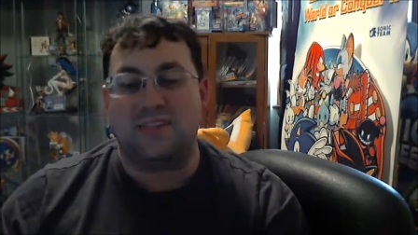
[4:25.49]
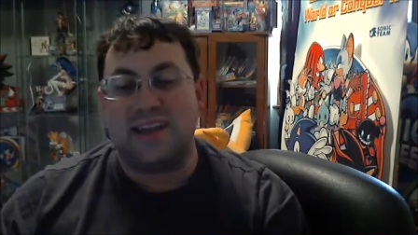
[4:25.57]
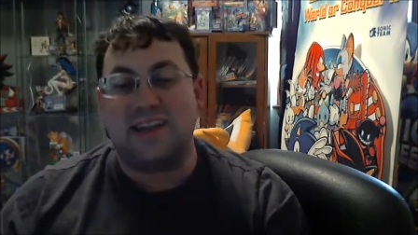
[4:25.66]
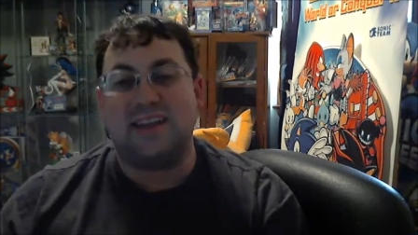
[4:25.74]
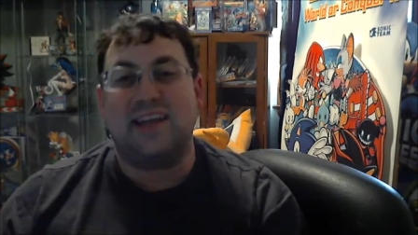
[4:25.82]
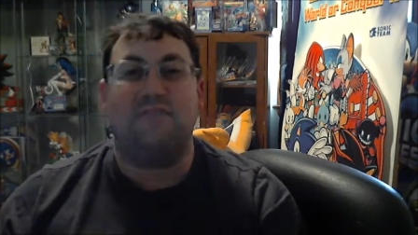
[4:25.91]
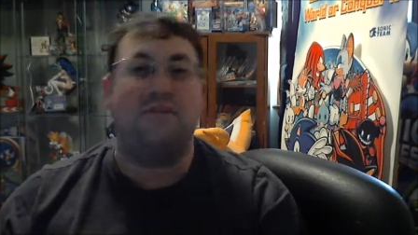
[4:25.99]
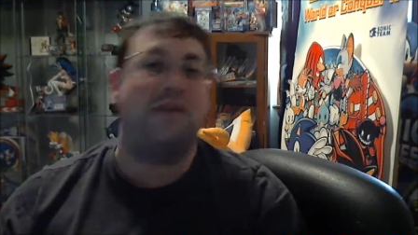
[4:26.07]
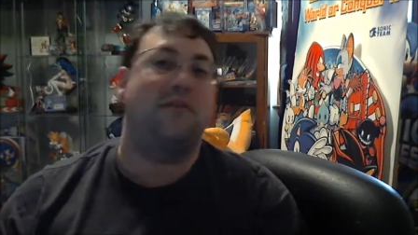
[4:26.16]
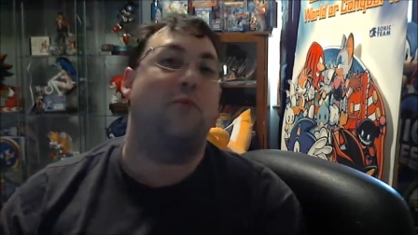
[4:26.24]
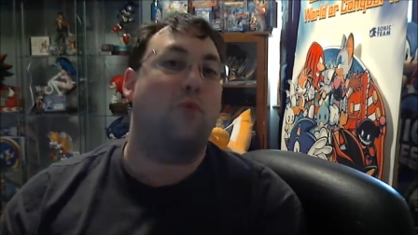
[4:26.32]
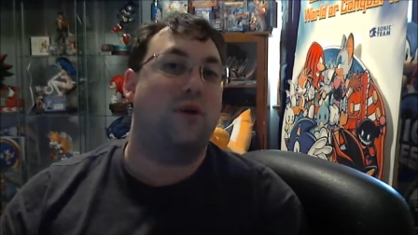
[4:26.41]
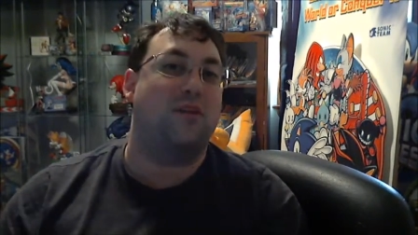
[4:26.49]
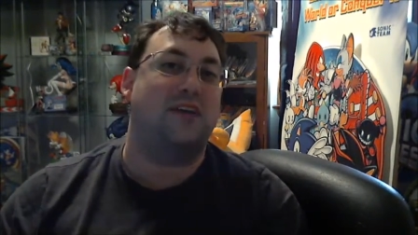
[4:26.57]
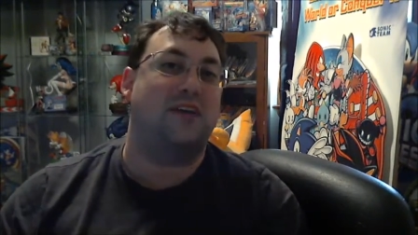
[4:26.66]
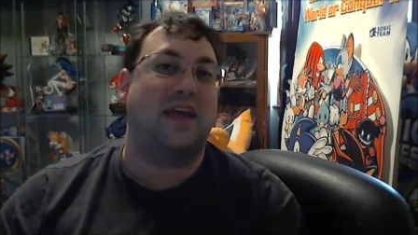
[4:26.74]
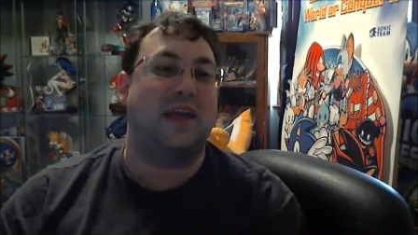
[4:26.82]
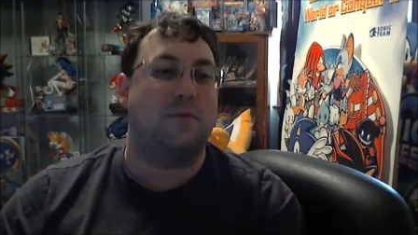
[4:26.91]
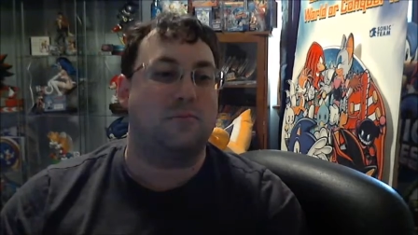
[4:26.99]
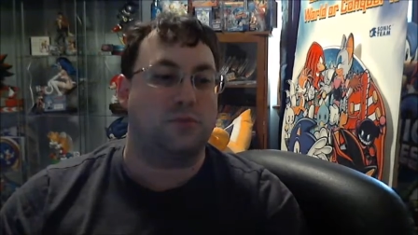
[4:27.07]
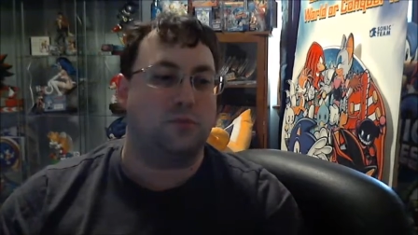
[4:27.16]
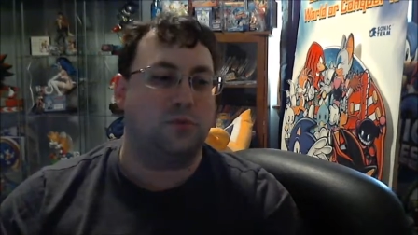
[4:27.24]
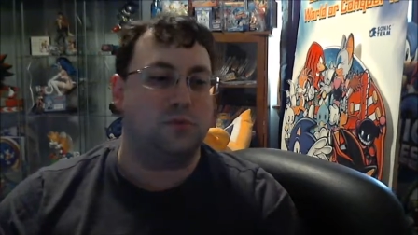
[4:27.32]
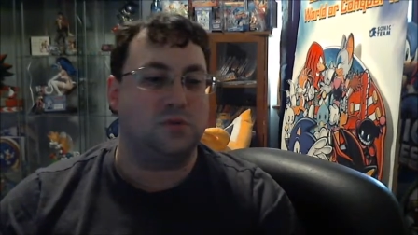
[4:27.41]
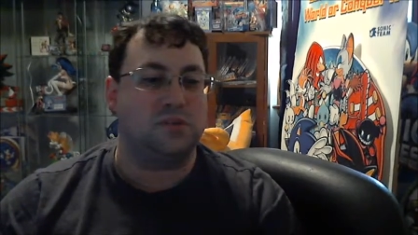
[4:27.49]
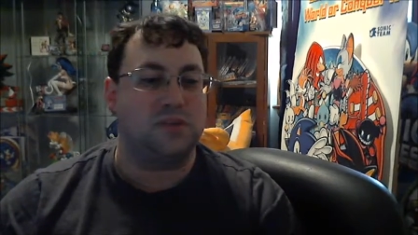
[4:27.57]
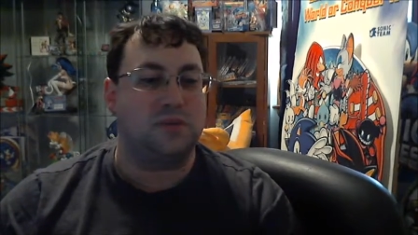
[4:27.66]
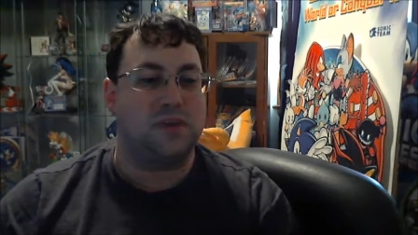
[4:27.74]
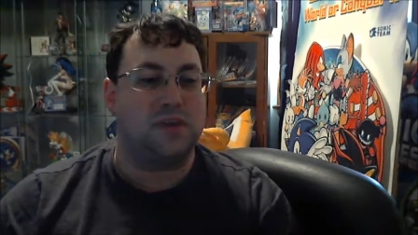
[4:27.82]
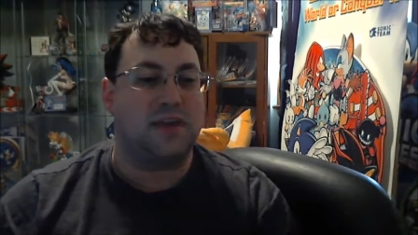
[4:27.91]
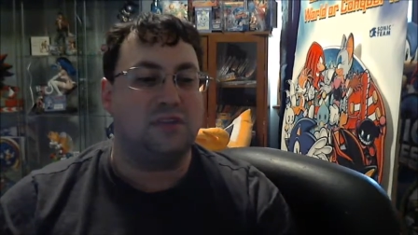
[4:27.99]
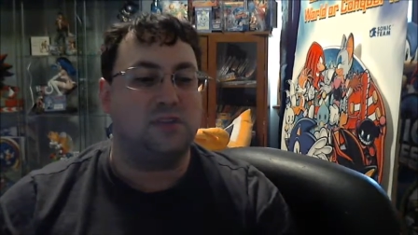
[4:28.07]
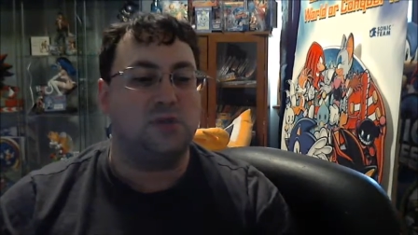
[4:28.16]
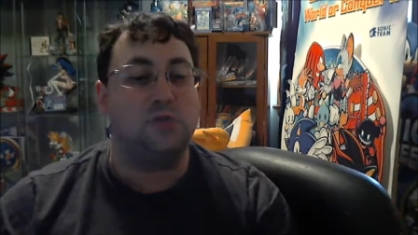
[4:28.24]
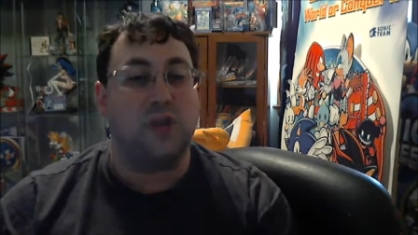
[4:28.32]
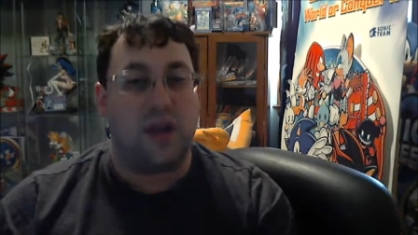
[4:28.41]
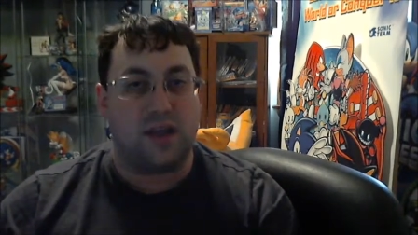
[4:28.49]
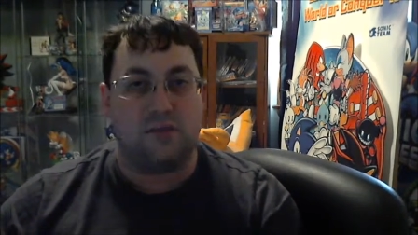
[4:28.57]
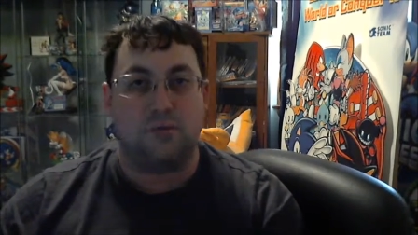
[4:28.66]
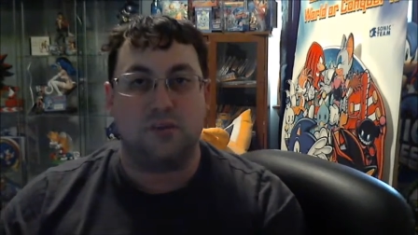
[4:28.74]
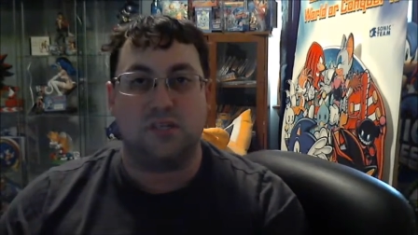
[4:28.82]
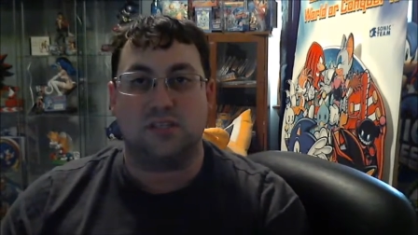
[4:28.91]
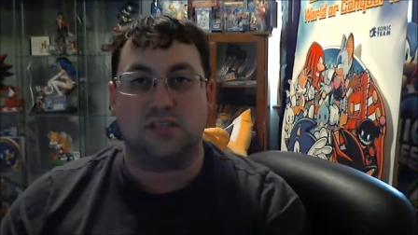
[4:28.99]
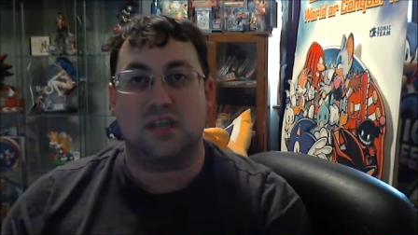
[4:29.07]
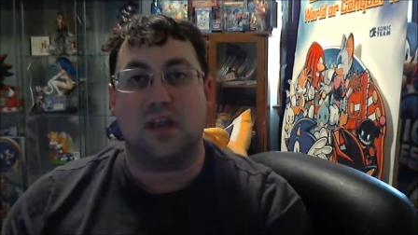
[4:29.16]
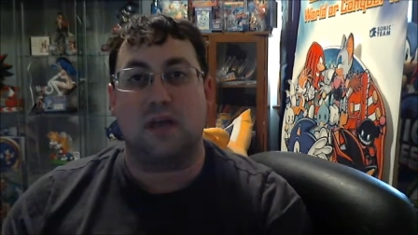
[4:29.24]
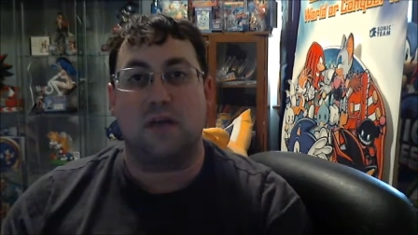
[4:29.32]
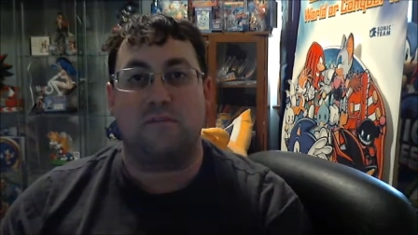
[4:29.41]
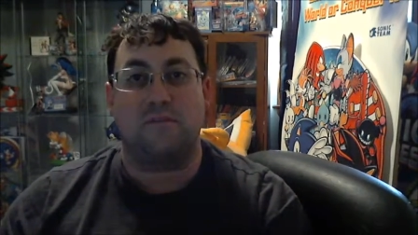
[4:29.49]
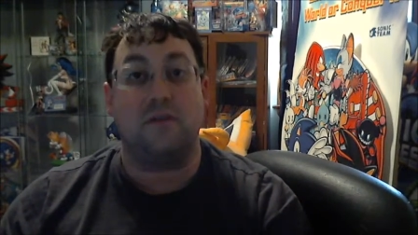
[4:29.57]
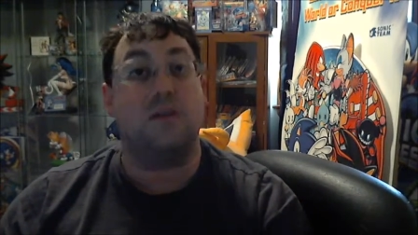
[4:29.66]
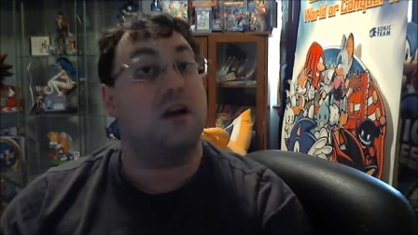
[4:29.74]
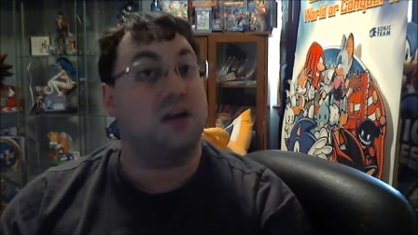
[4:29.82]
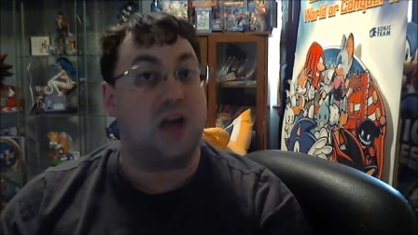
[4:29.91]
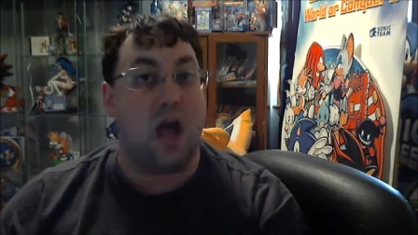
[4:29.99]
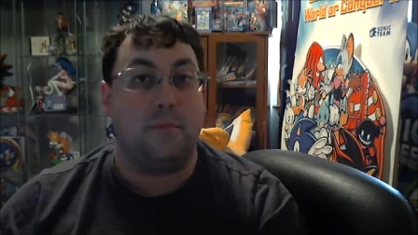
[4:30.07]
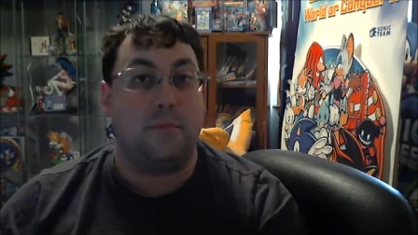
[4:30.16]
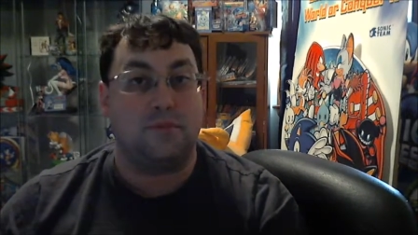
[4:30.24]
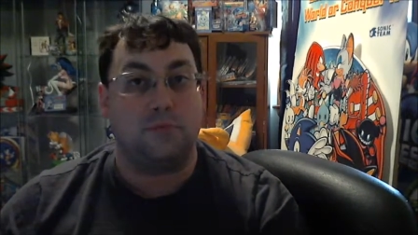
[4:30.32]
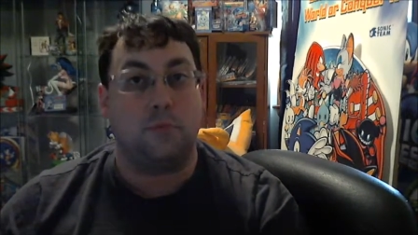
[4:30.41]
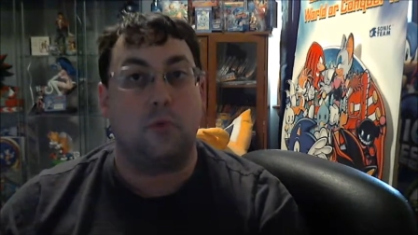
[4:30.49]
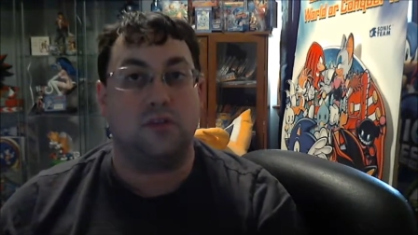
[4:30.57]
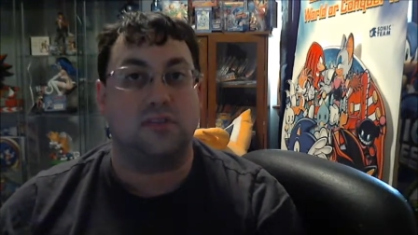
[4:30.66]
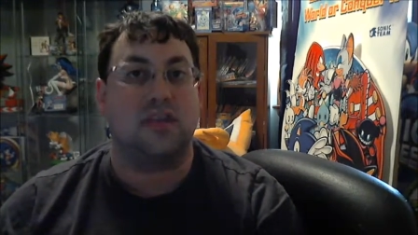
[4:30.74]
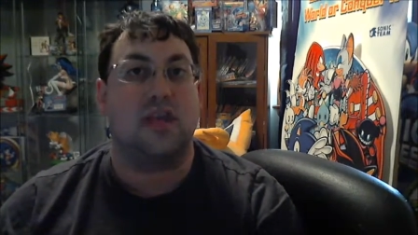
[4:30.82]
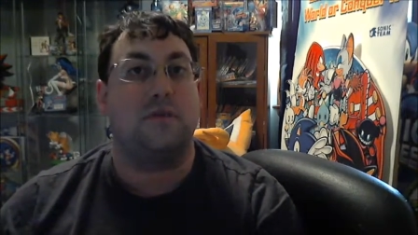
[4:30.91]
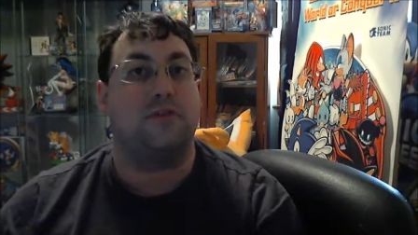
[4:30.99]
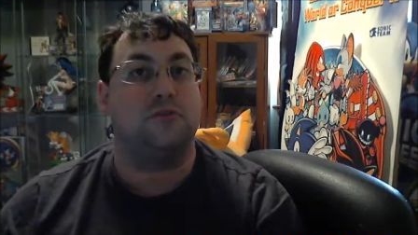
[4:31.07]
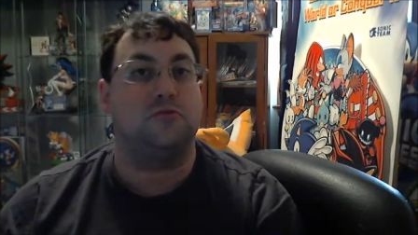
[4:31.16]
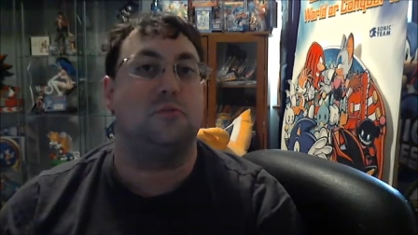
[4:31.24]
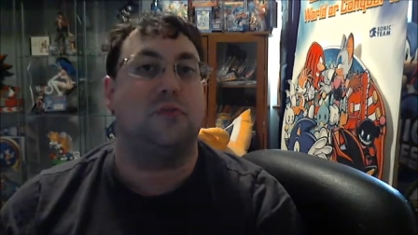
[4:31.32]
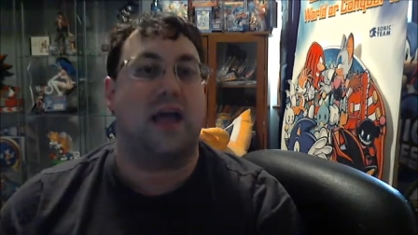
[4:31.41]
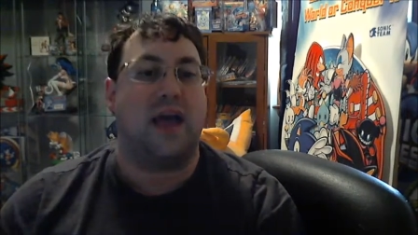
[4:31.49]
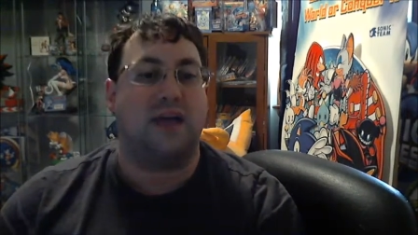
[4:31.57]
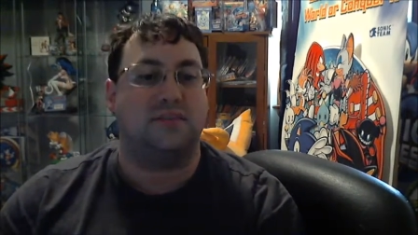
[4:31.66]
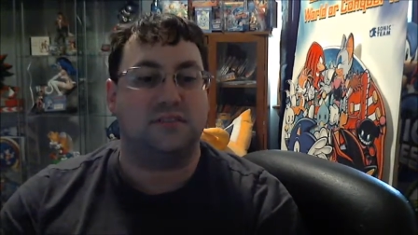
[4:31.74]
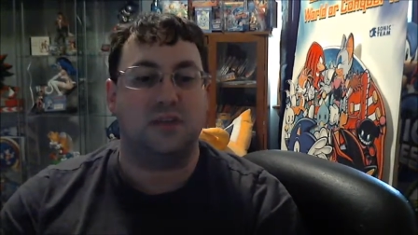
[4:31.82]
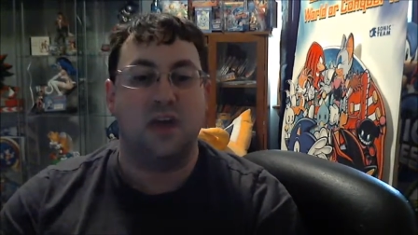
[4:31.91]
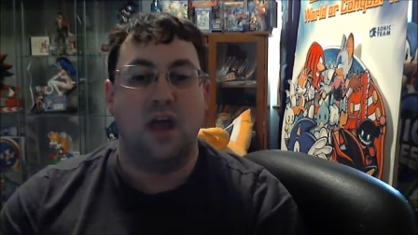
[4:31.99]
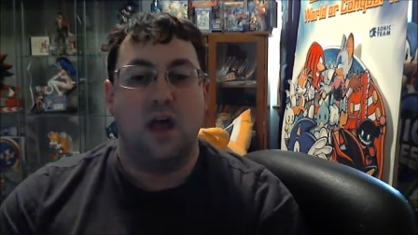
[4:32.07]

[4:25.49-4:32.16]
sadly, I found that one of the games, which was NBA 2 Night, which is a fairly uncommon sports game on the Dreamcast,